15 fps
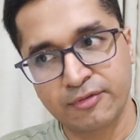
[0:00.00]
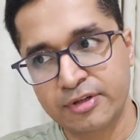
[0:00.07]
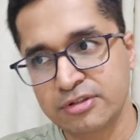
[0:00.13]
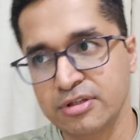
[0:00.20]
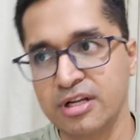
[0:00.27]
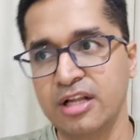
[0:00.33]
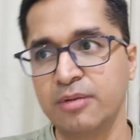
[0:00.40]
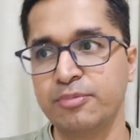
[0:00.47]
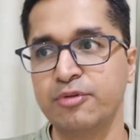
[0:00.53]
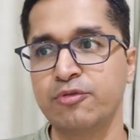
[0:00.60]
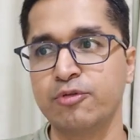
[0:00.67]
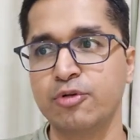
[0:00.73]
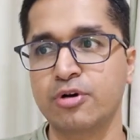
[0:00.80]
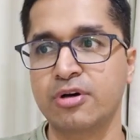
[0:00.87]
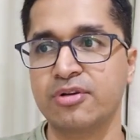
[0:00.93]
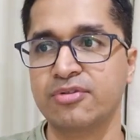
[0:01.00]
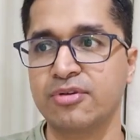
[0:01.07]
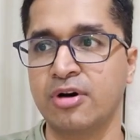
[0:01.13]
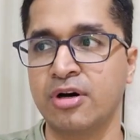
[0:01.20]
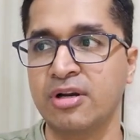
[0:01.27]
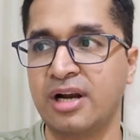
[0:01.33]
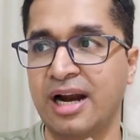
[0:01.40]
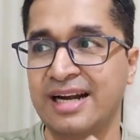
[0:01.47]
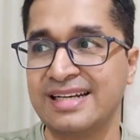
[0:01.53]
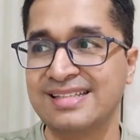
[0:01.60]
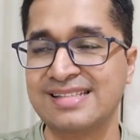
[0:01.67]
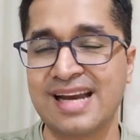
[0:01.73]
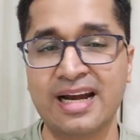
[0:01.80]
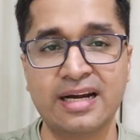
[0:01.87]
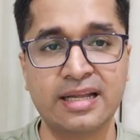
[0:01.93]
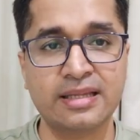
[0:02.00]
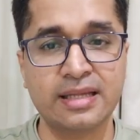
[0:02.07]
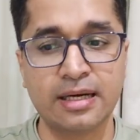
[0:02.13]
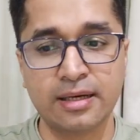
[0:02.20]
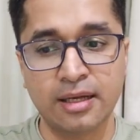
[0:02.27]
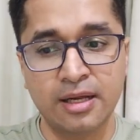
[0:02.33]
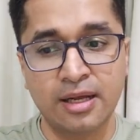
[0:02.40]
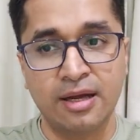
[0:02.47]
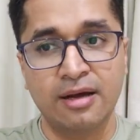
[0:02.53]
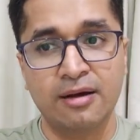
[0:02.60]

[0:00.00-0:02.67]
which will help you focus on understanding that